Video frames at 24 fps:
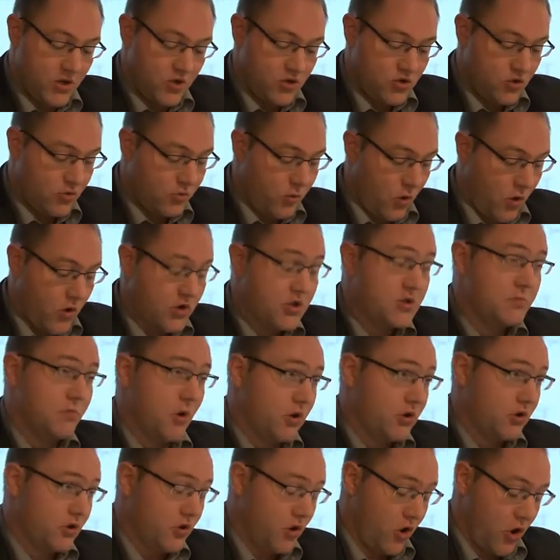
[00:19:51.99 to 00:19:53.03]
towards
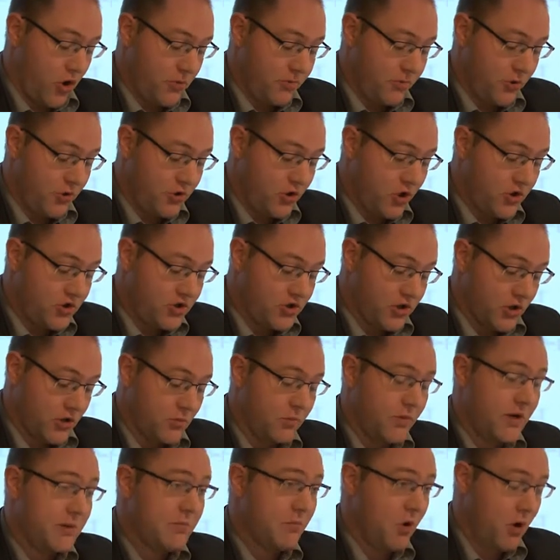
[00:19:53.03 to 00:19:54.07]
modern coin production
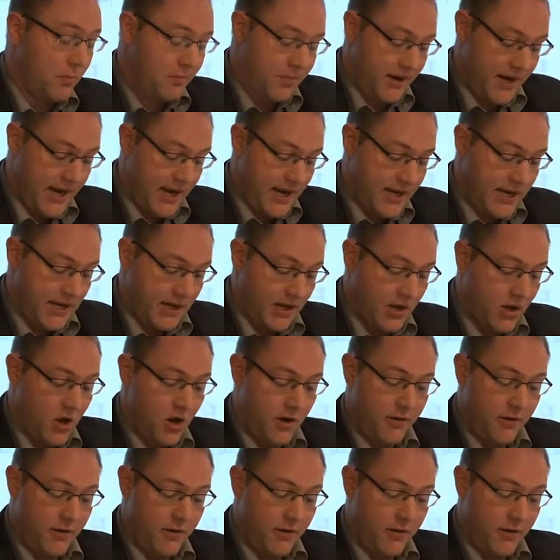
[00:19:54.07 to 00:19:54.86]
with more planning